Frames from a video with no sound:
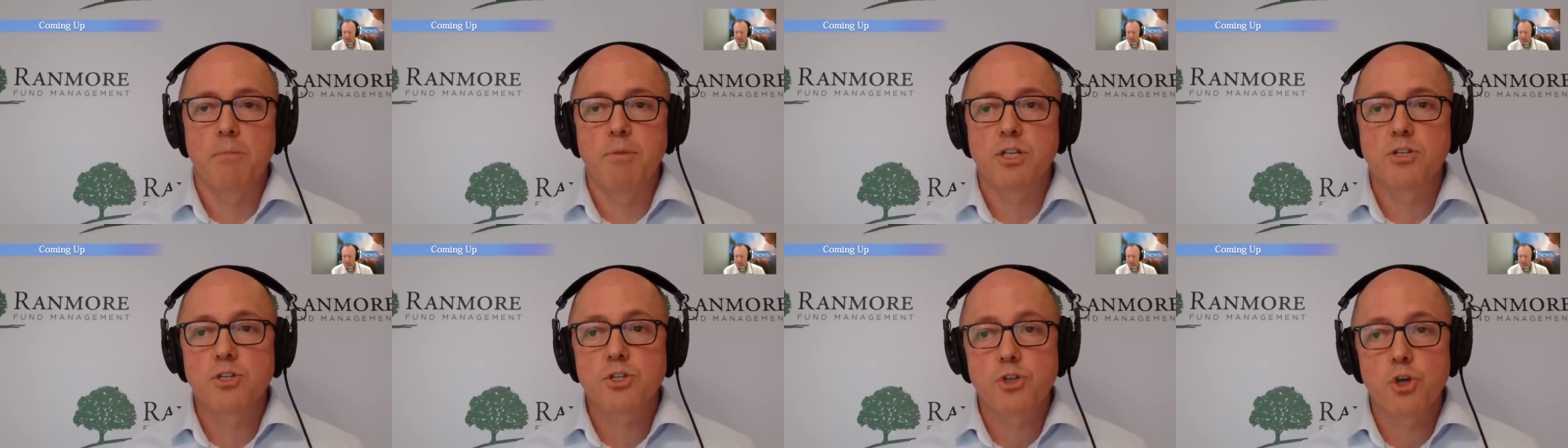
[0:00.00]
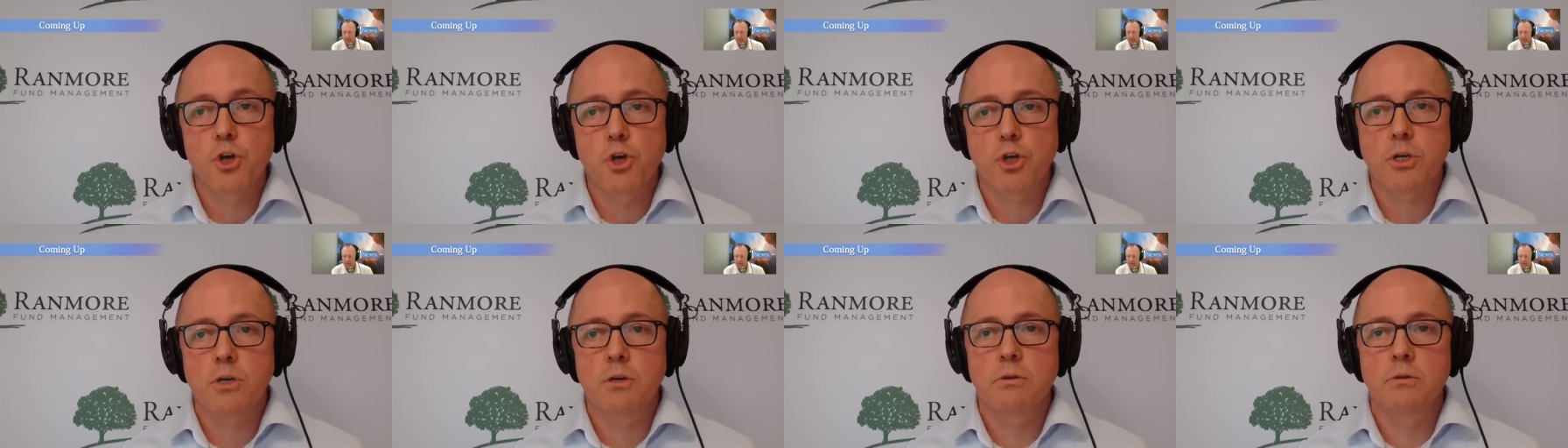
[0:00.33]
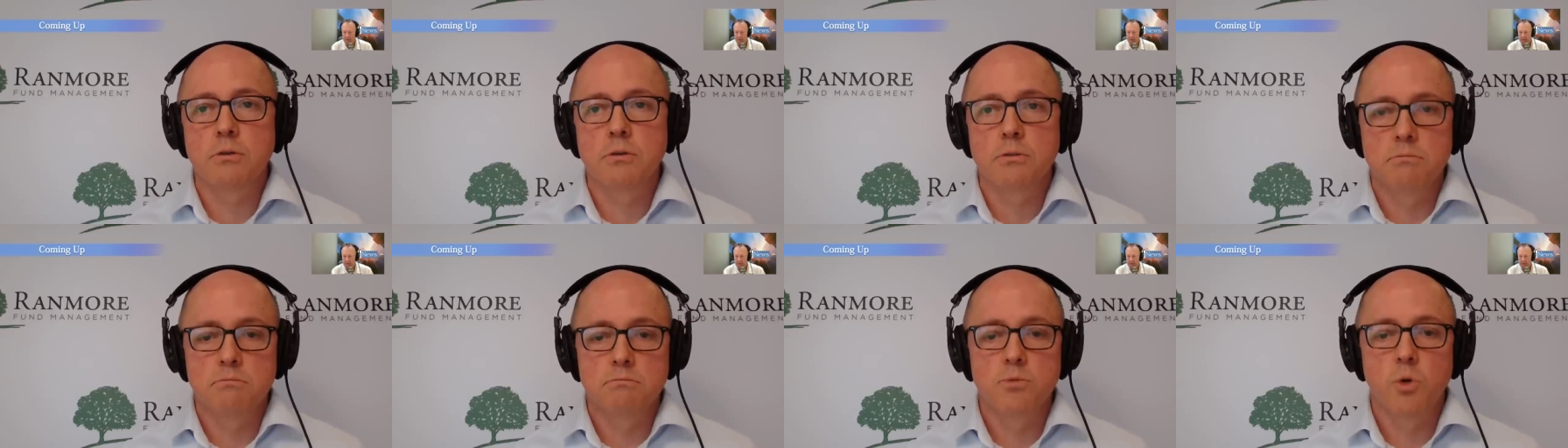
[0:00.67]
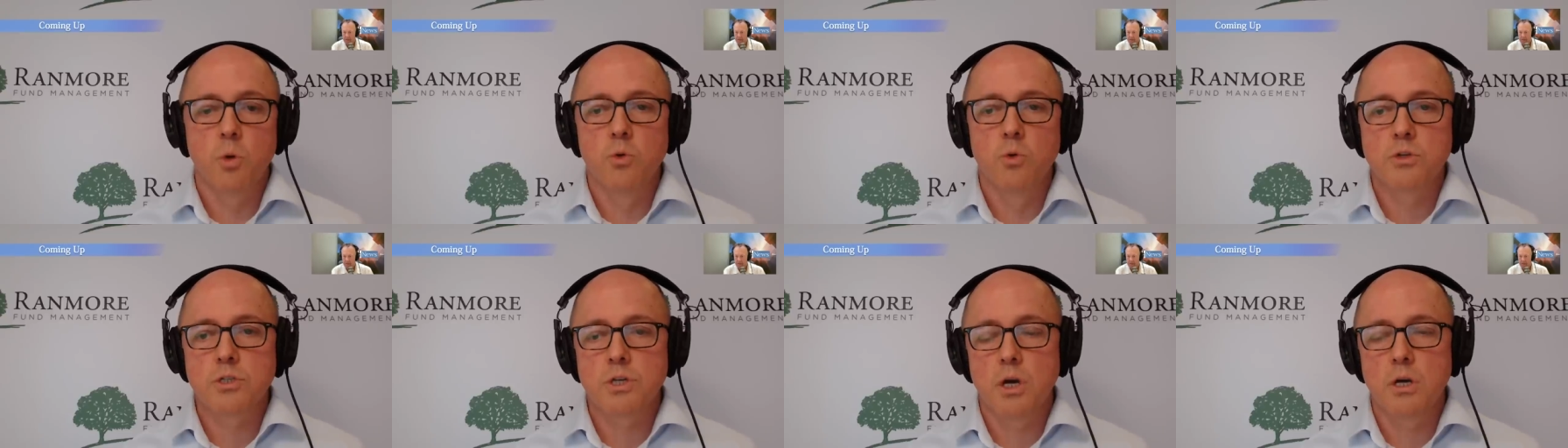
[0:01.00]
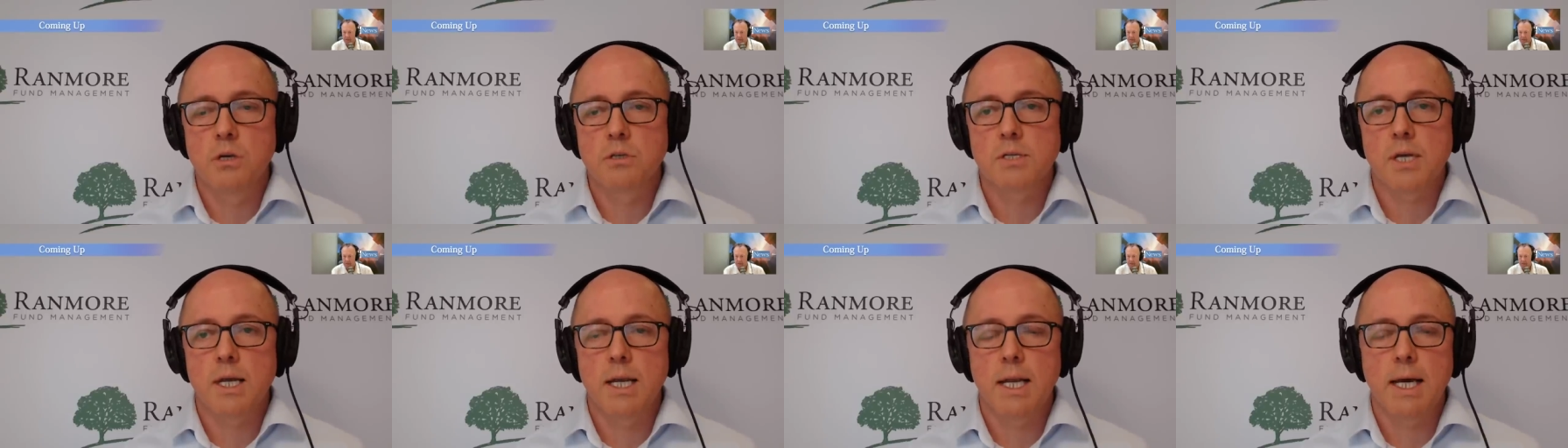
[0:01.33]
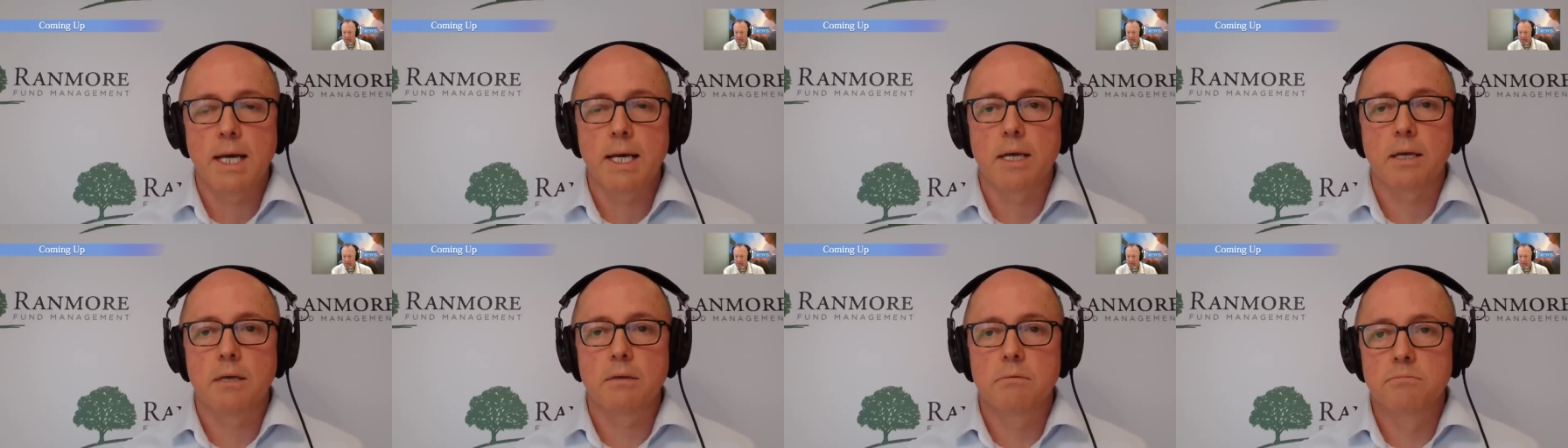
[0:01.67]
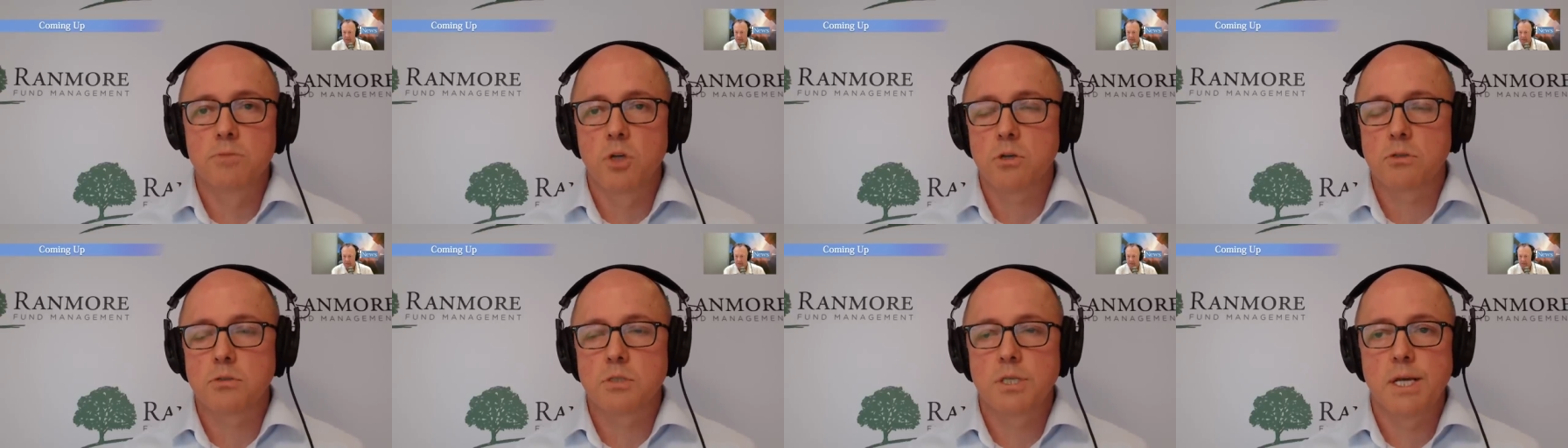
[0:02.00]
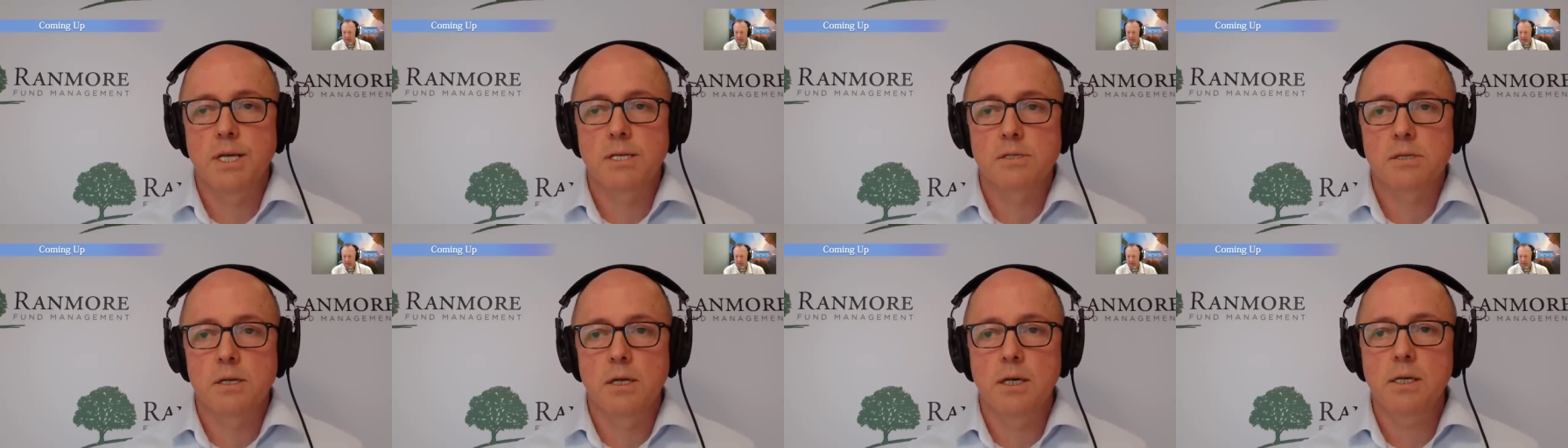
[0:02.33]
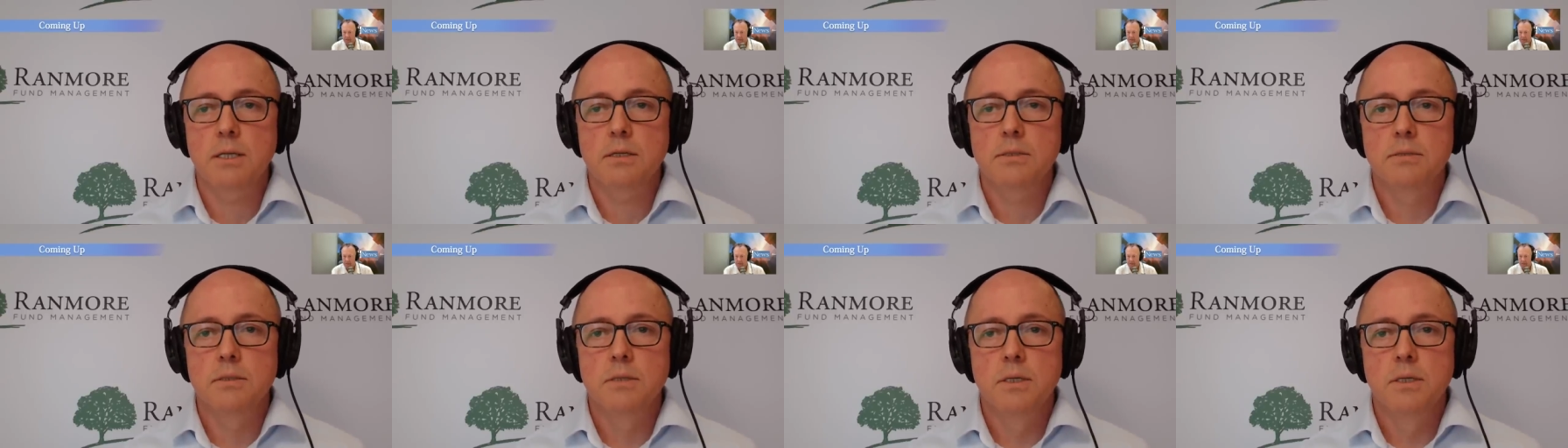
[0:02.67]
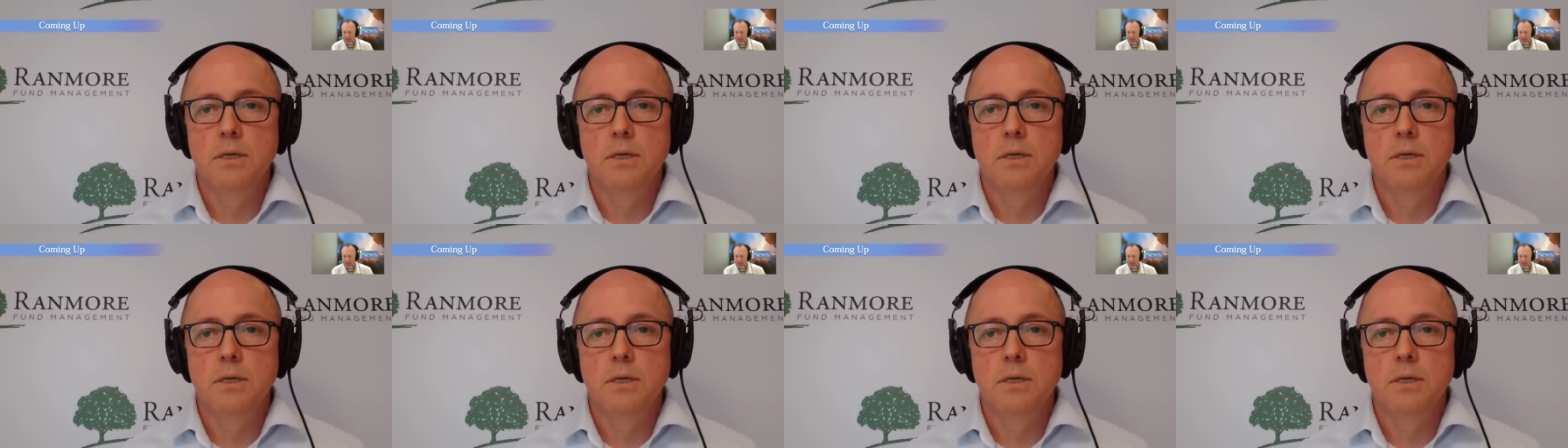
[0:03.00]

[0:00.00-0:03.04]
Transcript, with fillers: I mean, certain autos I like, not Tesla,